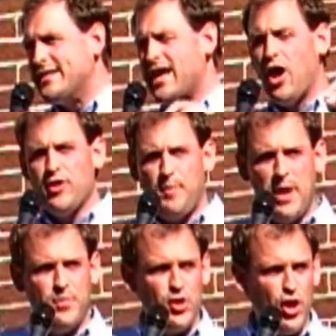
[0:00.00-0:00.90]
tell the
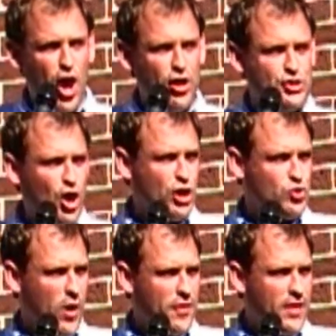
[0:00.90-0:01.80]
people you go to
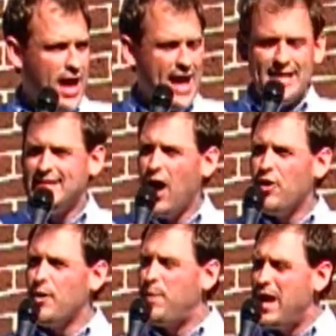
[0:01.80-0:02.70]
church with,
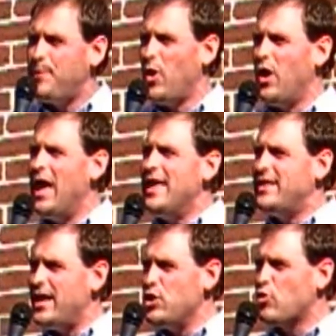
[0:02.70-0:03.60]
tell the people
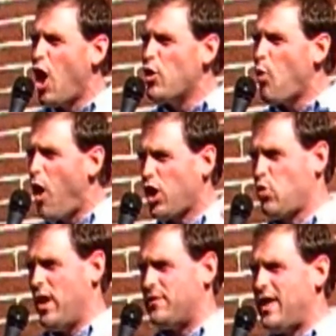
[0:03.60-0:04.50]
that you go to
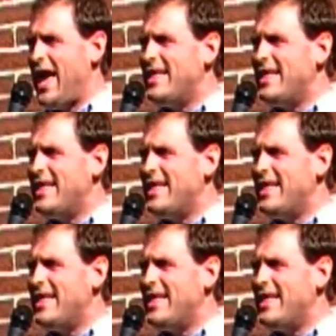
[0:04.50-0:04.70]
work with